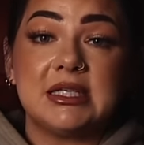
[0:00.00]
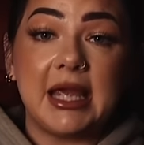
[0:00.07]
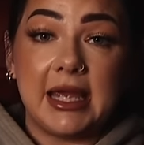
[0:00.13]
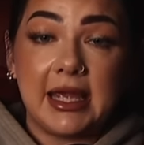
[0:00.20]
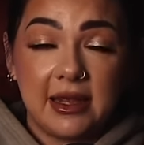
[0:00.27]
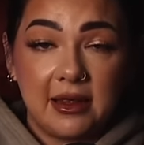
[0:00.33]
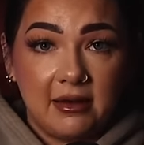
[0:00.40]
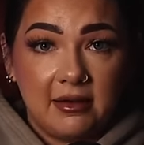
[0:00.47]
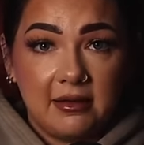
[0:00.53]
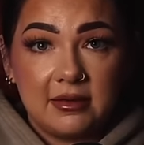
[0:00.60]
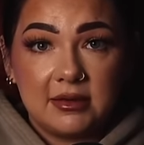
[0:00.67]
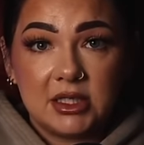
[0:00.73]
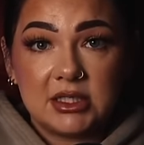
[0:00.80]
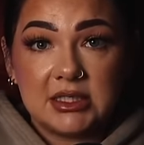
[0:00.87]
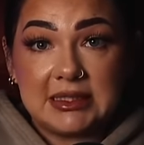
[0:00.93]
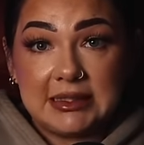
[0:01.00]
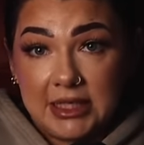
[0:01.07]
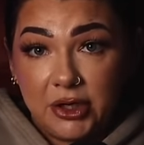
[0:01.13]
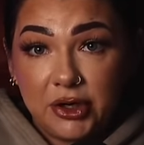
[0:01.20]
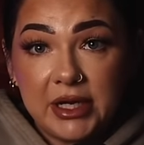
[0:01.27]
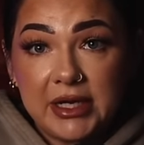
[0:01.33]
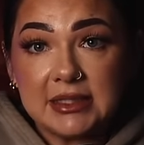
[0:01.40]
taken
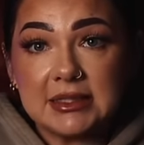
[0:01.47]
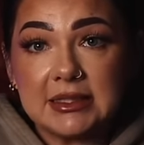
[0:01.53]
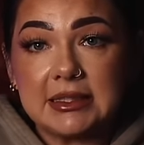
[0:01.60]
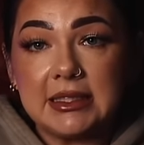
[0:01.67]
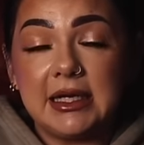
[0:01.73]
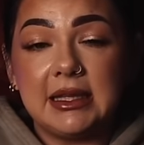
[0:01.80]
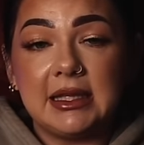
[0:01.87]
seriously.